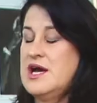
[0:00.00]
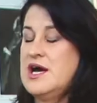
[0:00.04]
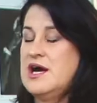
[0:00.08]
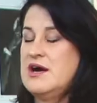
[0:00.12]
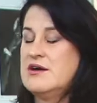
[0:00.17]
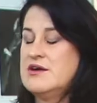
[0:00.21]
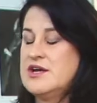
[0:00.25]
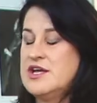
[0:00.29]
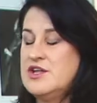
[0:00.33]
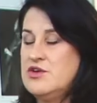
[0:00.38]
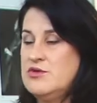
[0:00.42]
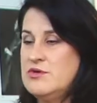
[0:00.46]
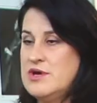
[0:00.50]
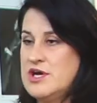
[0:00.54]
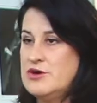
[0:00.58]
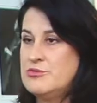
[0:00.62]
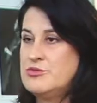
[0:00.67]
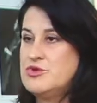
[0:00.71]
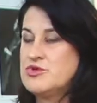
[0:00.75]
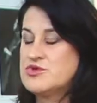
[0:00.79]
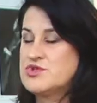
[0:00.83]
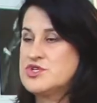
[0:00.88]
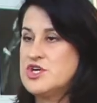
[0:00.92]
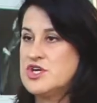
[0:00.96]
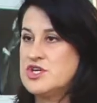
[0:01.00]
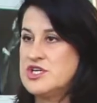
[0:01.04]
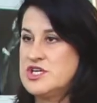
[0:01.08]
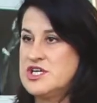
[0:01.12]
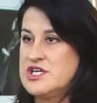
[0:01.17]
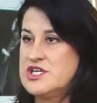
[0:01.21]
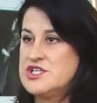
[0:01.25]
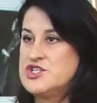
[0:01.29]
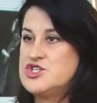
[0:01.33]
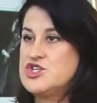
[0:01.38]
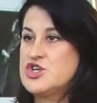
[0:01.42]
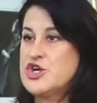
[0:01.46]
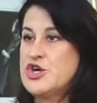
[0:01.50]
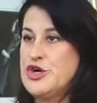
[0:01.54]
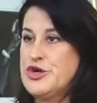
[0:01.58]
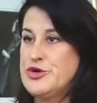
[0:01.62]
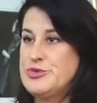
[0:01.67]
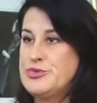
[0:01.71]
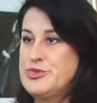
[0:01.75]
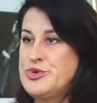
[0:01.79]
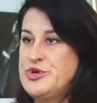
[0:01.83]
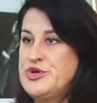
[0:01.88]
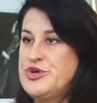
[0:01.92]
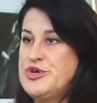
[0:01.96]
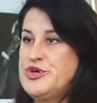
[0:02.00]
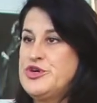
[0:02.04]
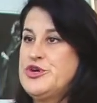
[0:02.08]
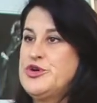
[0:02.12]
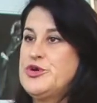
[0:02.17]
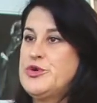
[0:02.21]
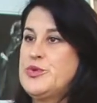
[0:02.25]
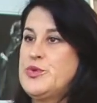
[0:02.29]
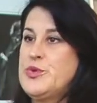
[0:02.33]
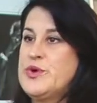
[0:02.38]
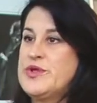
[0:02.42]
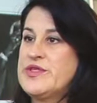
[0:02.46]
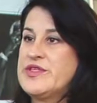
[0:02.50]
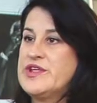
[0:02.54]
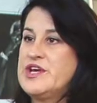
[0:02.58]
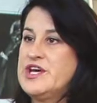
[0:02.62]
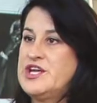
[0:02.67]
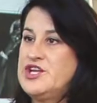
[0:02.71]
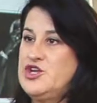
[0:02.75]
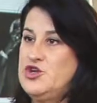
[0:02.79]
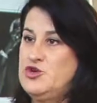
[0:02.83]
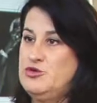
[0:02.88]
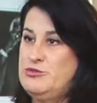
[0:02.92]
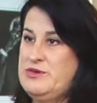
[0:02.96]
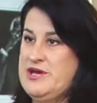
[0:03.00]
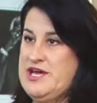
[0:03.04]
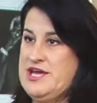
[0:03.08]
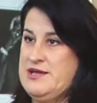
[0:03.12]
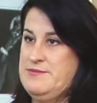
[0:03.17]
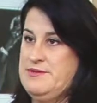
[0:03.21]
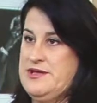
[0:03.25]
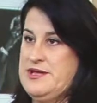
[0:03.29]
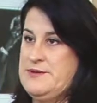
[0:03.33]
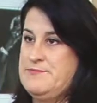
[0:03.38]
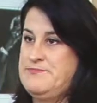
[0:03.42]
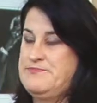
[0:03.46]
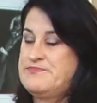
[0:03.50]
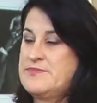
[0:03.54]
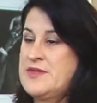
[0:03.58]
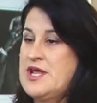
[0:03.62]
How can you help your toddler to cope with a new baby?